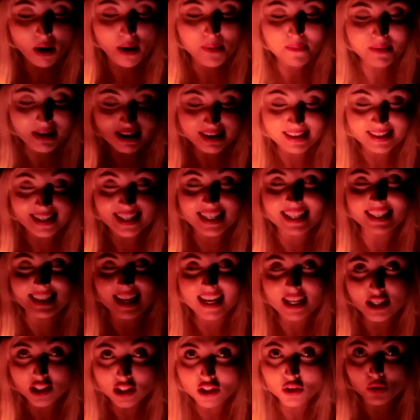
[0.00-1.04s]
amazing.
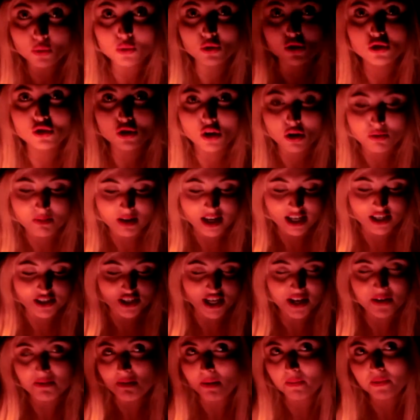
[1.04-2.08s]
Thank you so much.
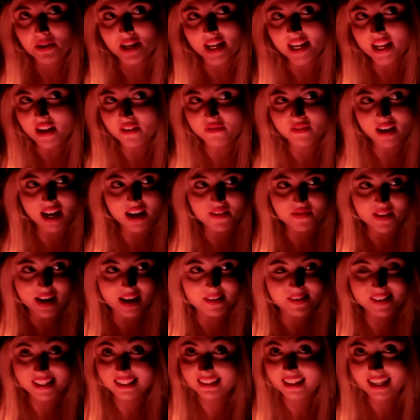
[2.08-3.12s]
I remember hitting
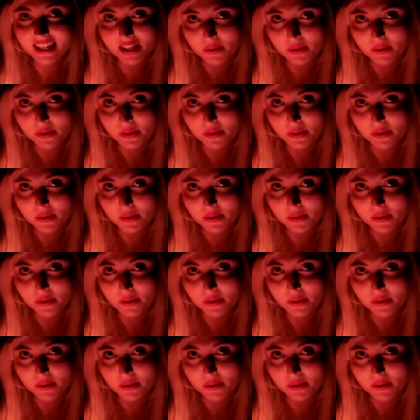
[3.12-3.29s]
5,000 like